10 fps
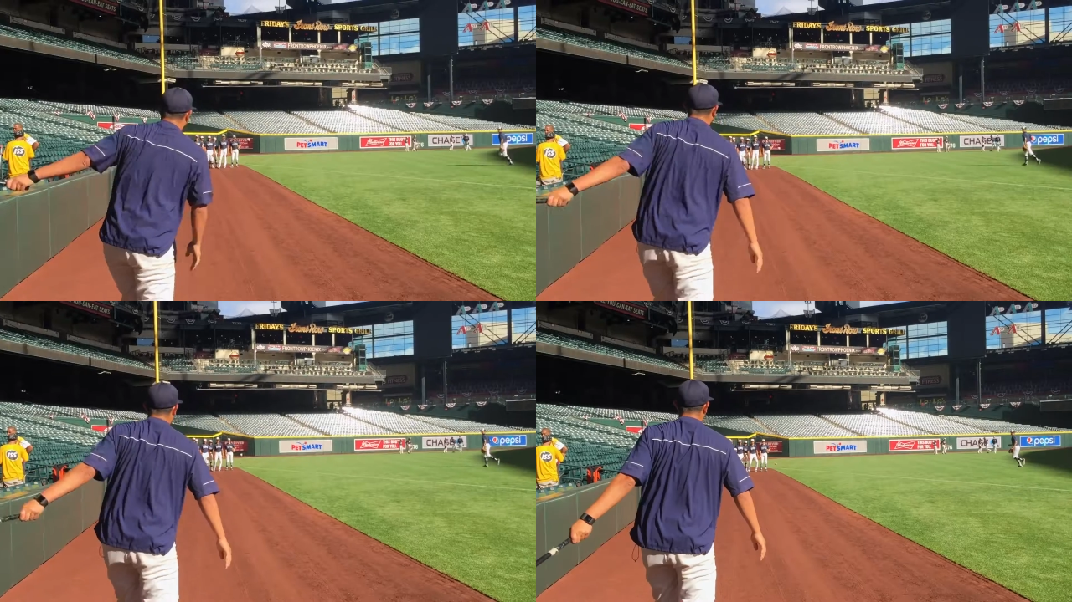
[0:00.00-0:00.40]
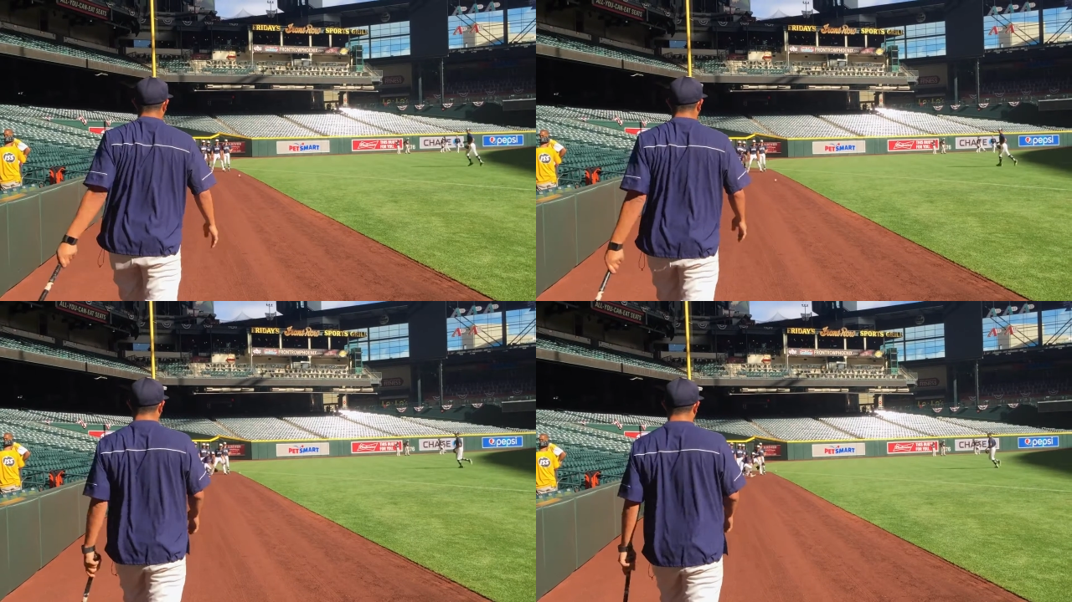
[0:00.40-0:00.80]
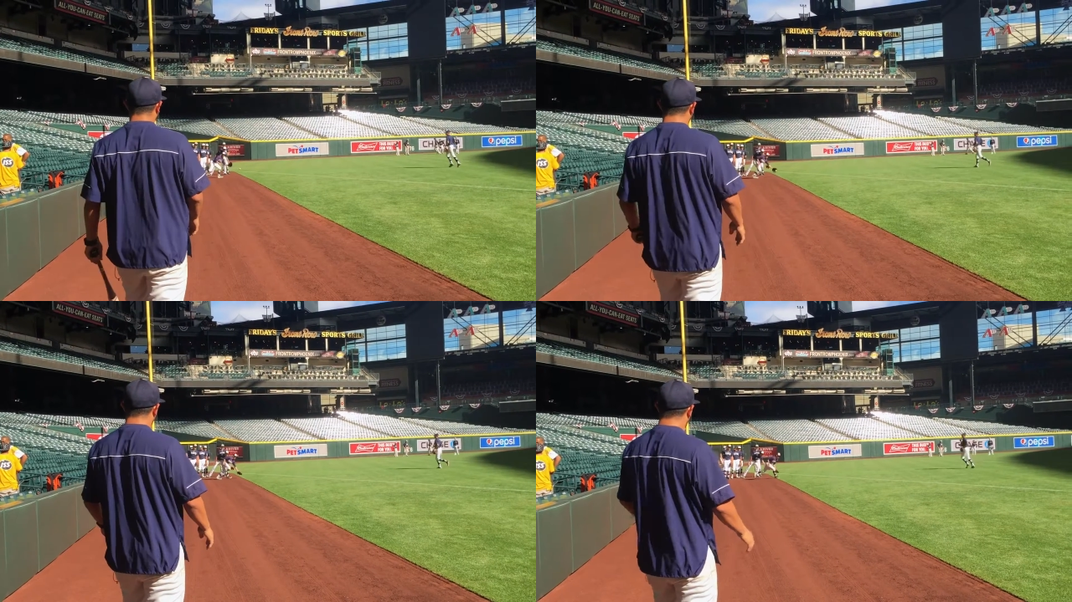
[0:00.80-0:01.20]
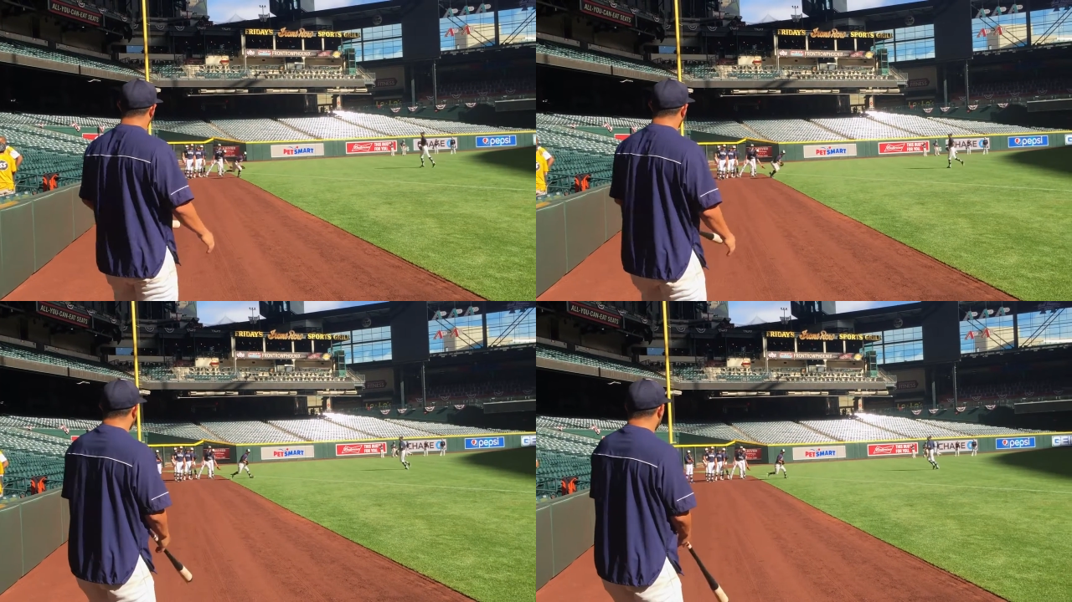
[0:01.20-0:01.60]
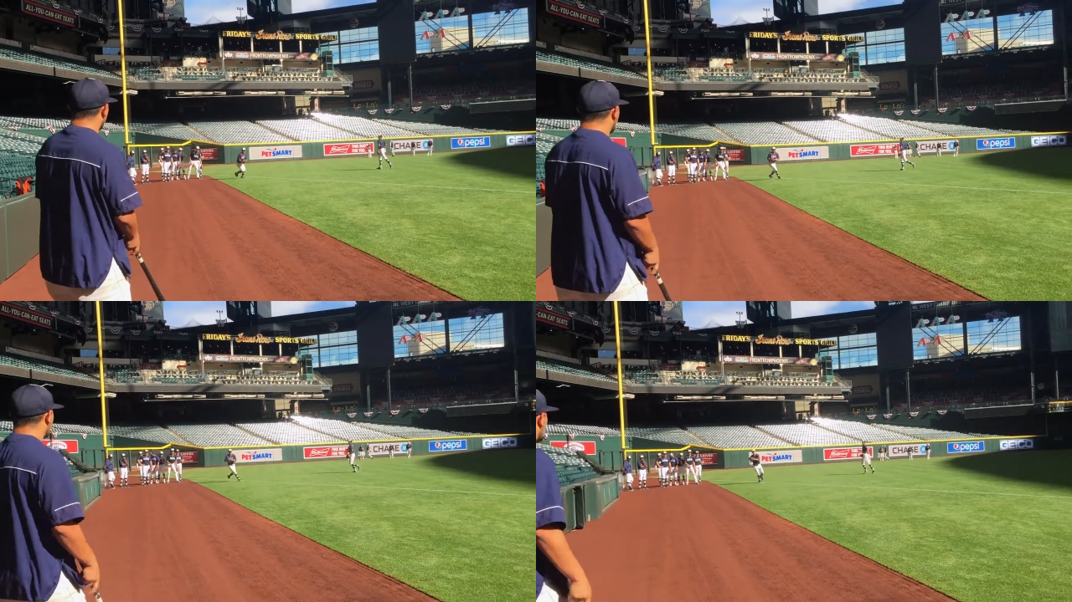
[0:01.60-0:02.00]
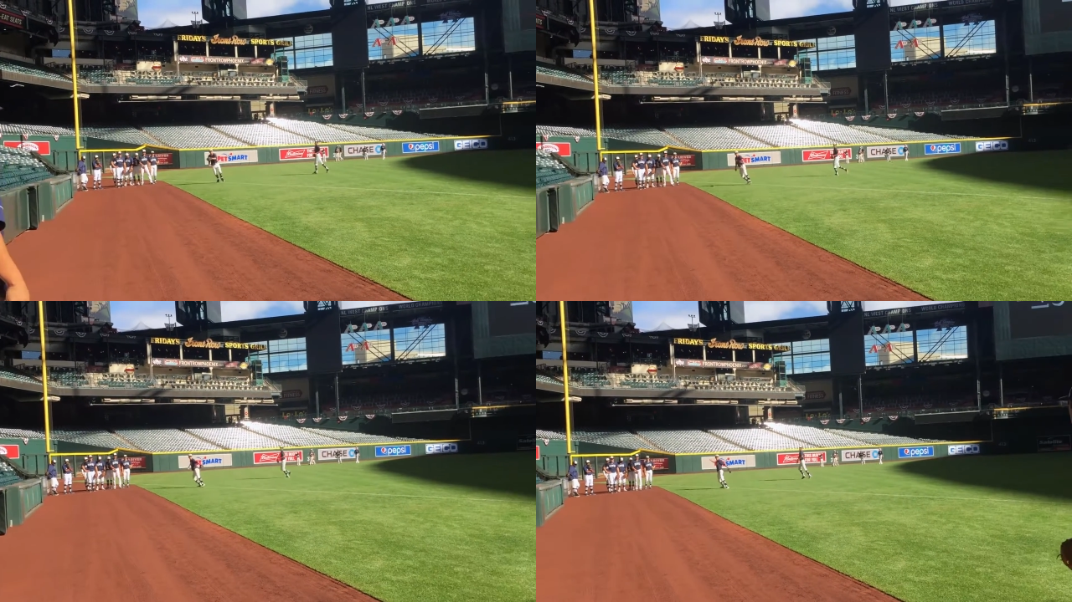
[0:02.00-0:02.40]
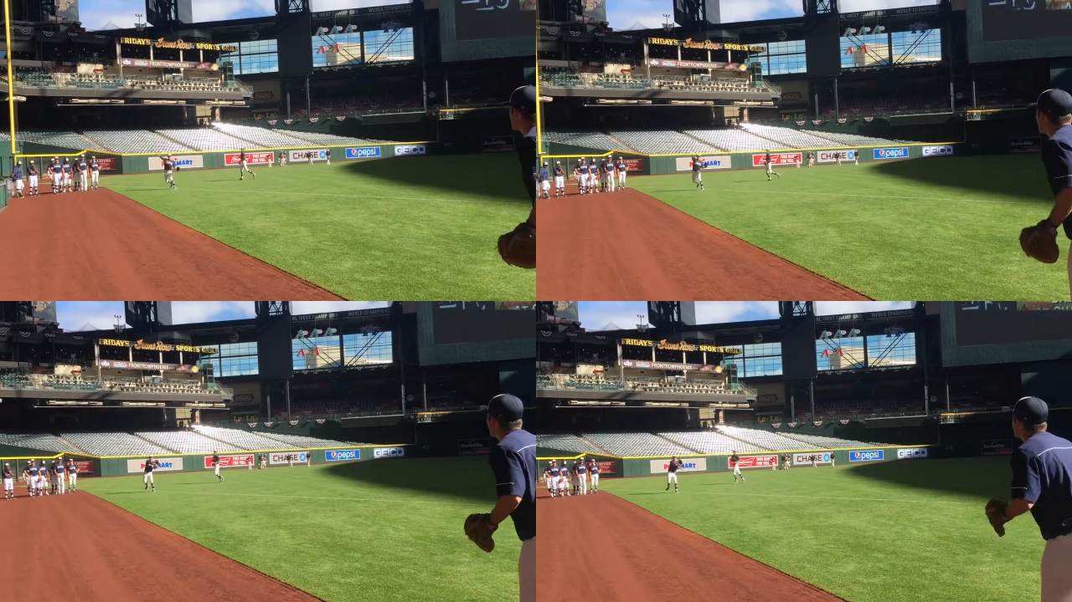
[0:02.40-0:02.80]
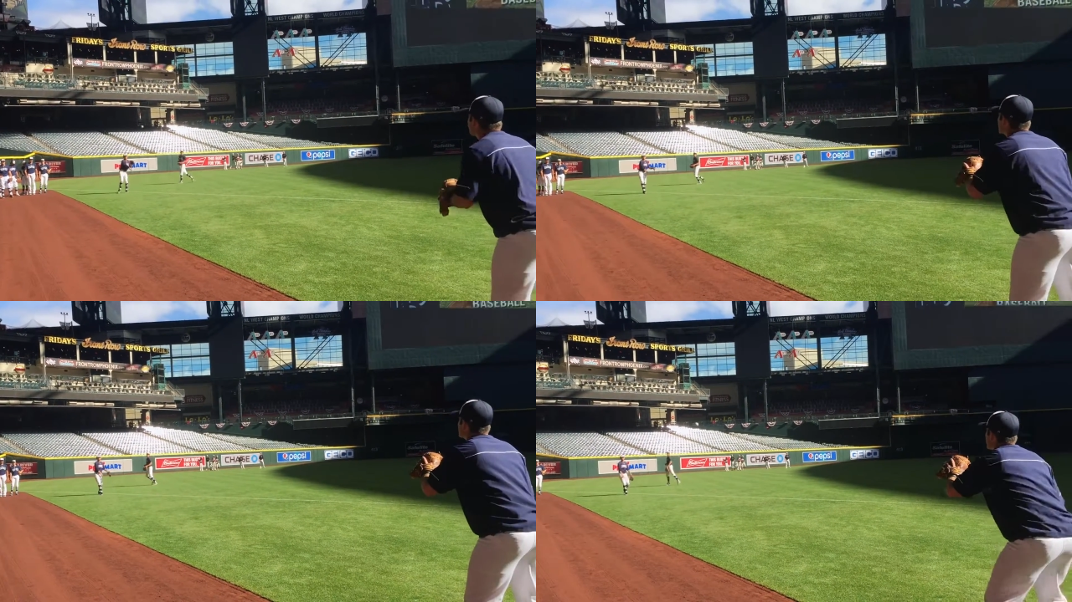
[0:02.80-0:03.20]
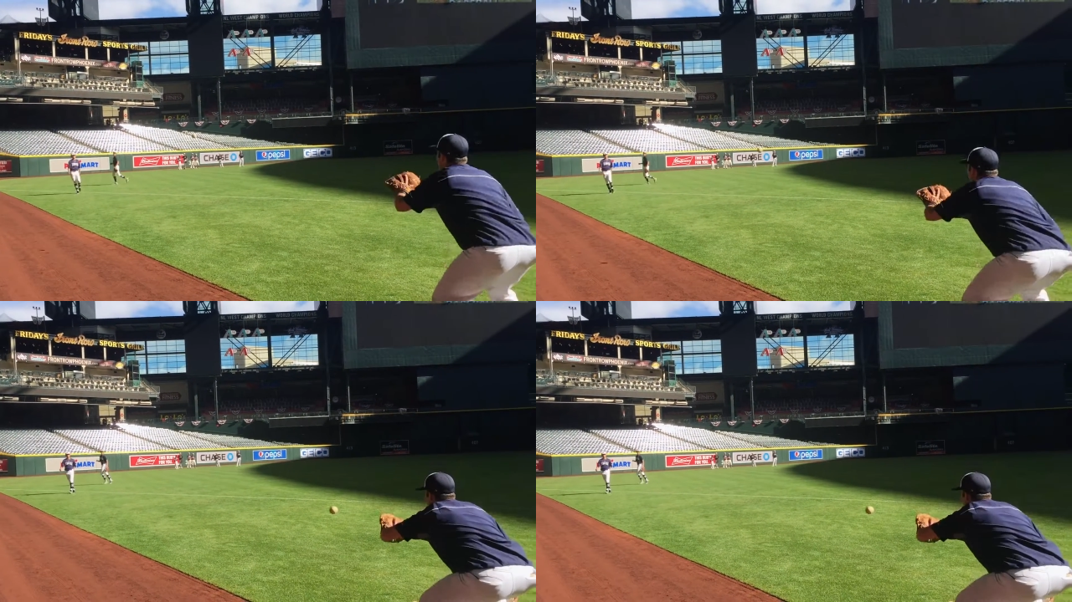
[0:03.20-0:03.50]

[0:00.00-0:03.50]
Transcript: Nobody's mouth can be seen.